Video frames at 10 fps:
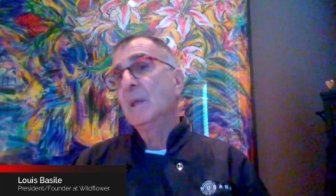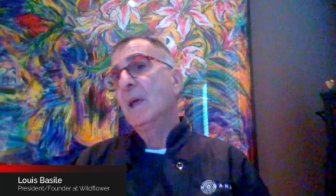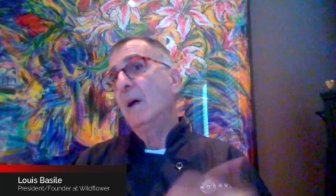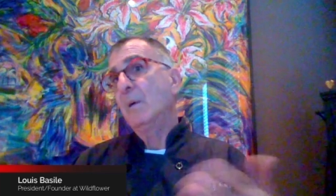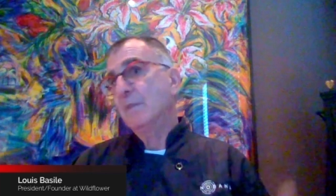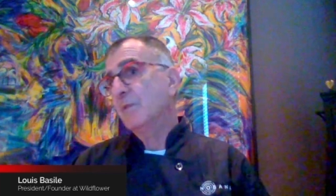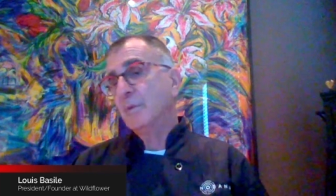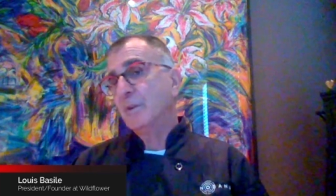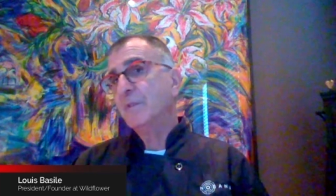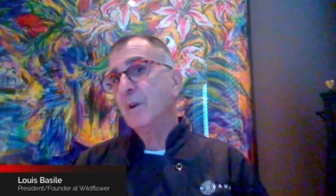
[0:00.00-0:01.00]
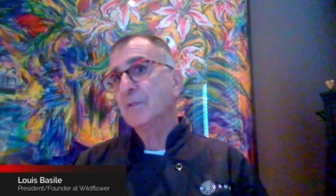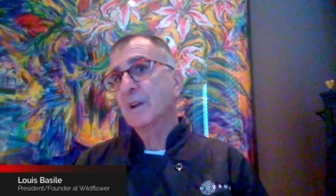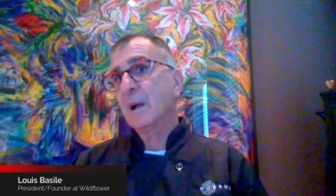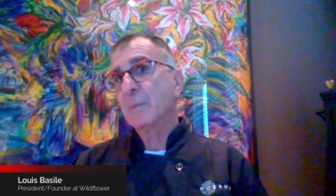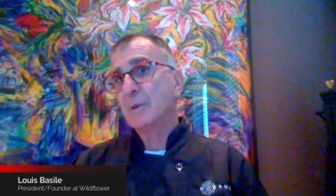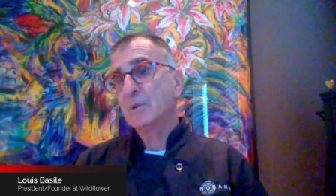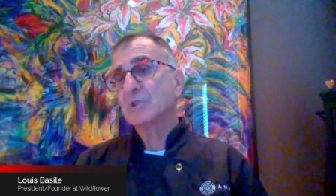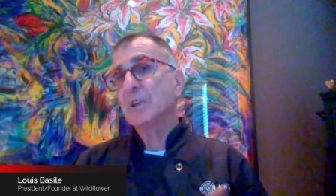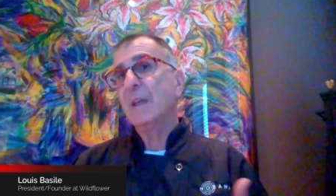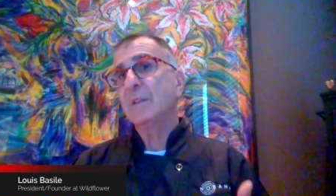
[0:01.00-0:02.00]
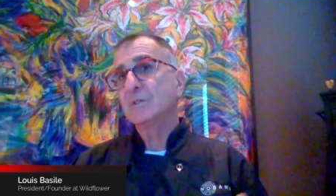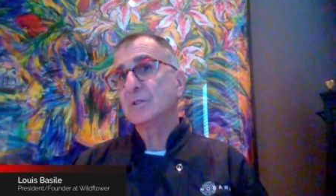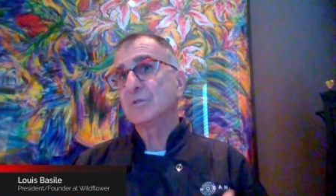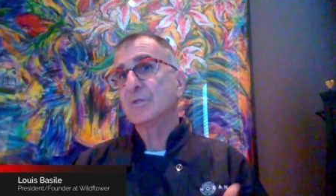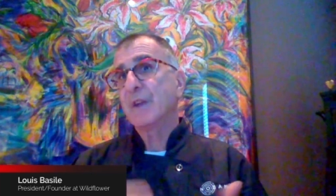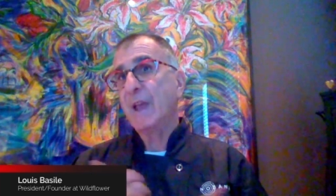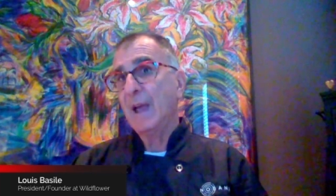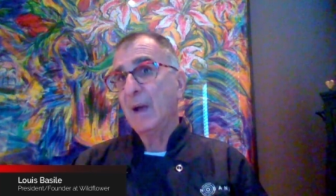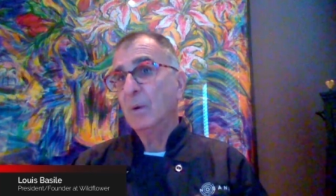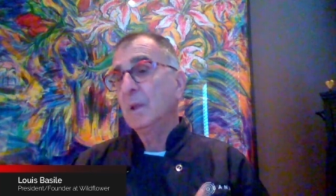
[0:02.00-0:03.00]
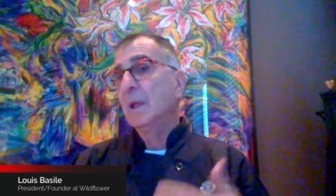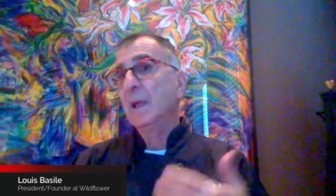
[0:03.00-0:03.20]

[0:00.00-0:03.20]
Yeah. However, we've overcome those challenges for now.